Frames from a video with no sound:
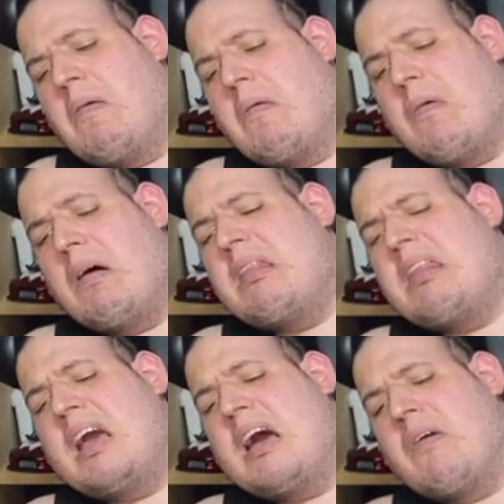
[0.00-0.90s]
one
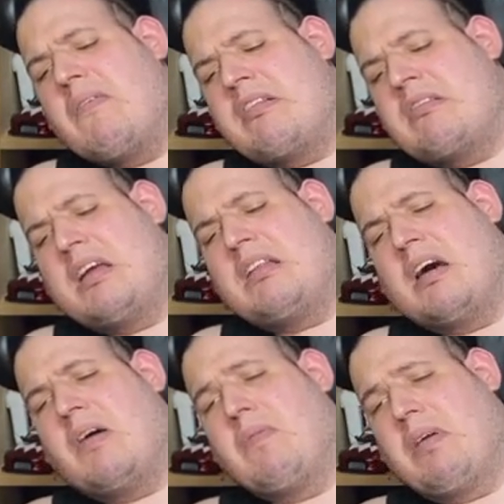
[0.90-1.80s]
thing I wish they'd
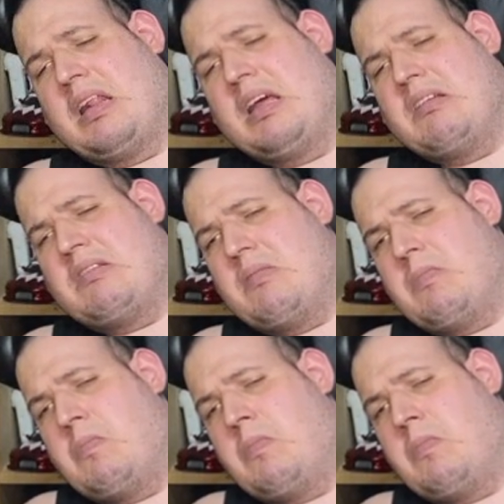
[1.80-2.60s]
done with this,